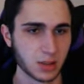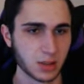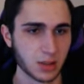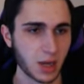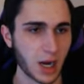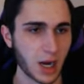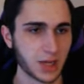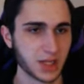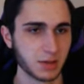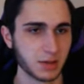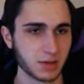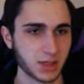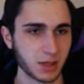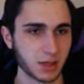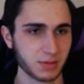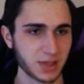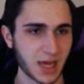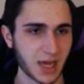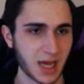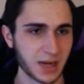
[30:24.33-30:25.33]
Alright, there we go,
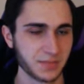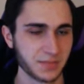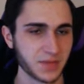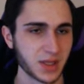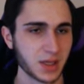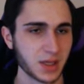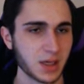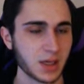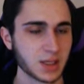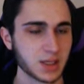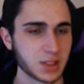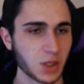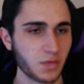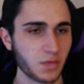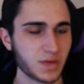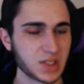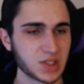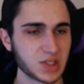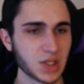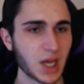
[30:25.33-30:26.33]
we got it. So if
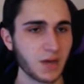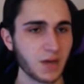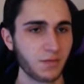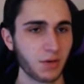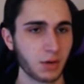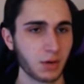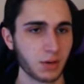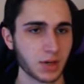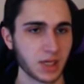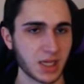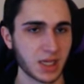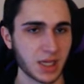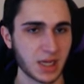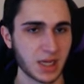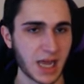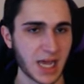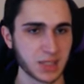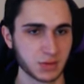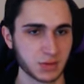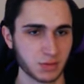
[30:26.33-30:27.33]
we slide forward and hit
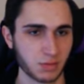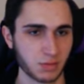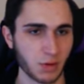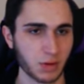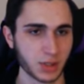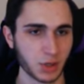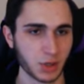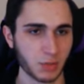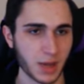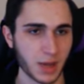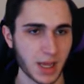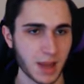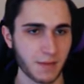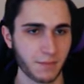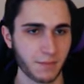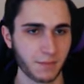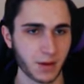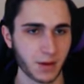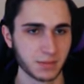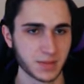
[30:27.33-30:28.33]
as we're rolling away
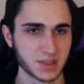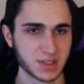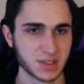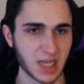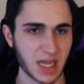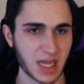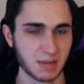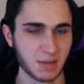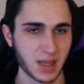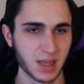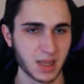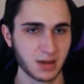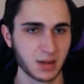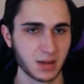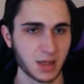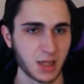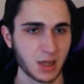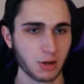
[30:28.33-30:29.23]
from the Sandman,